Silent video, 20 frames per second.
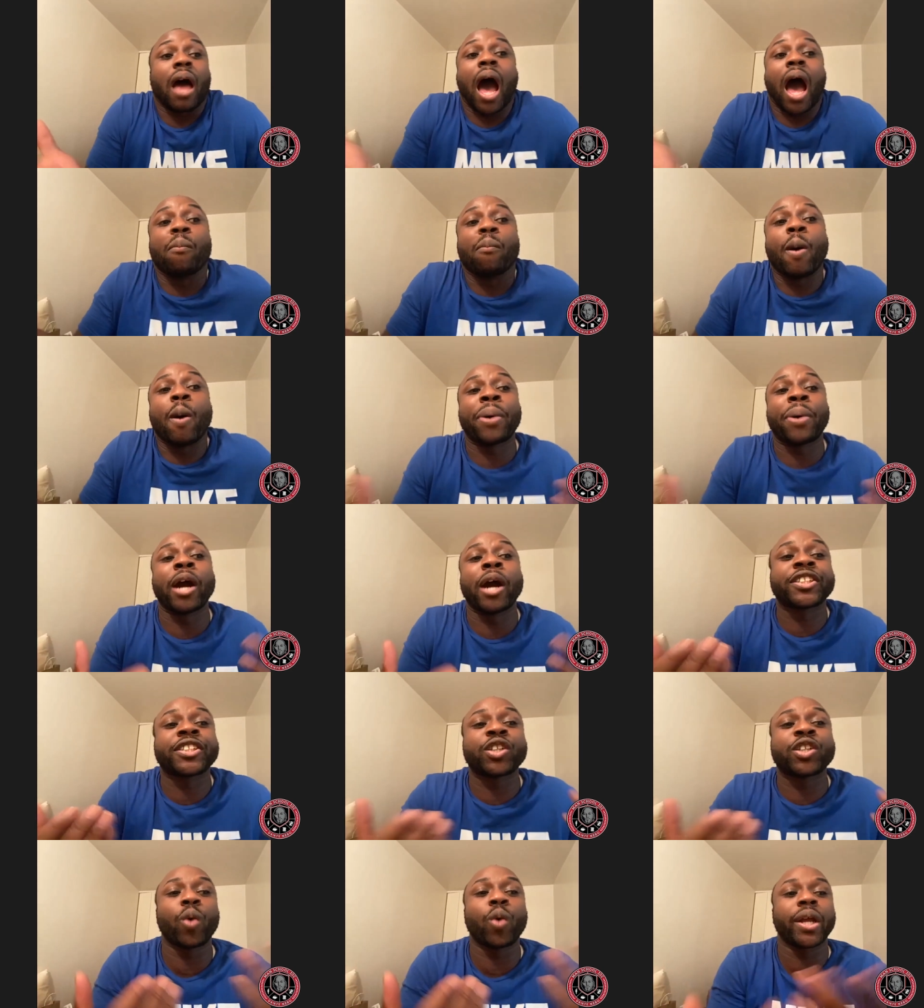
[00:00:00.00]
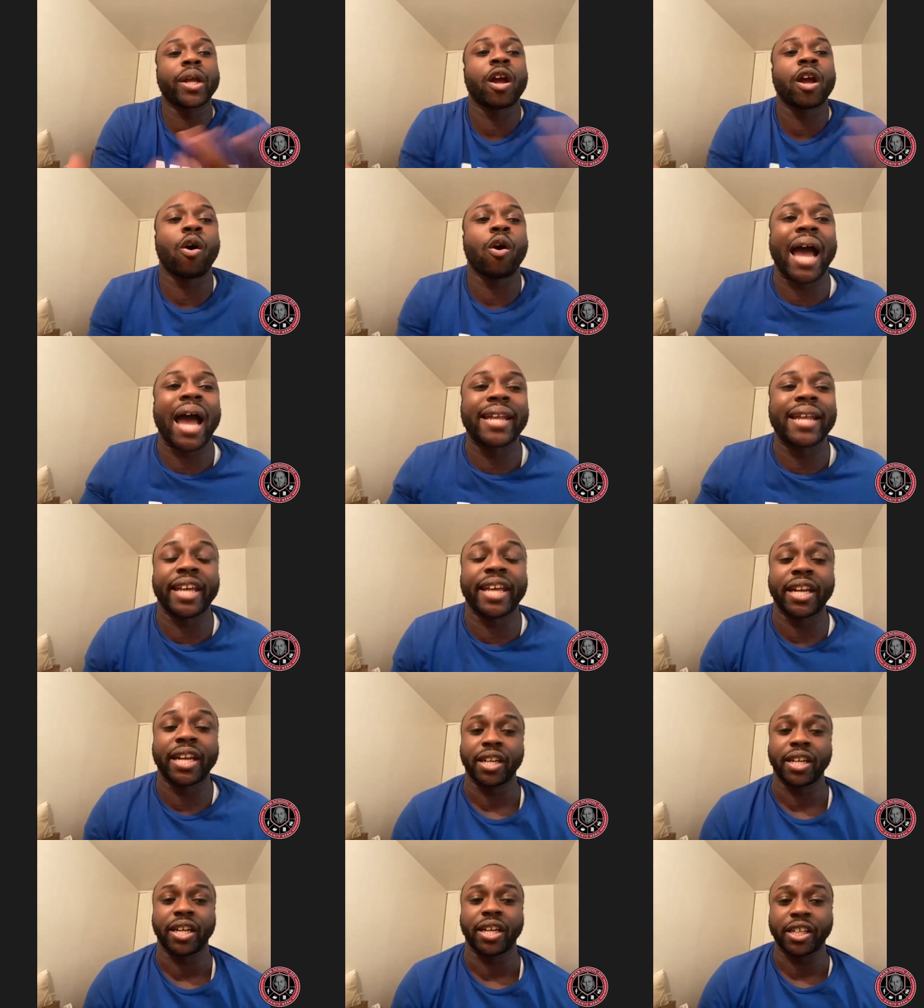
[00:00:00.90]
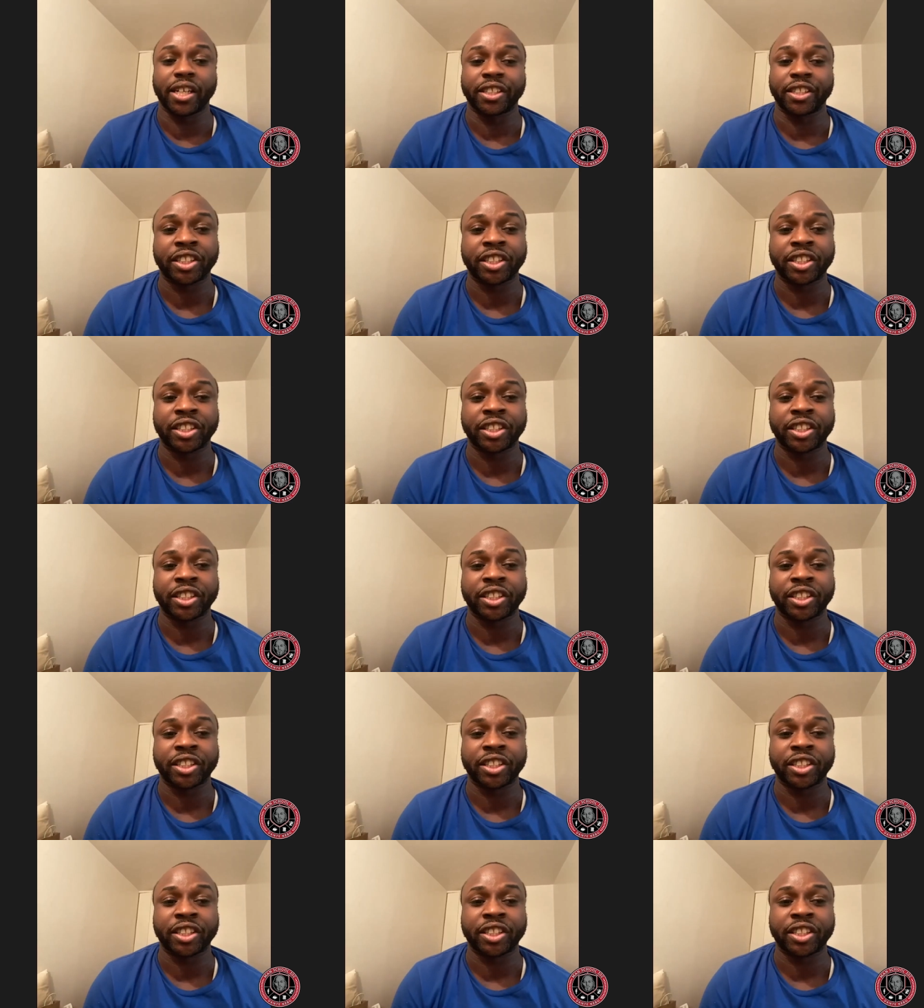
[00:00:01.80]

I'm a person with no identity in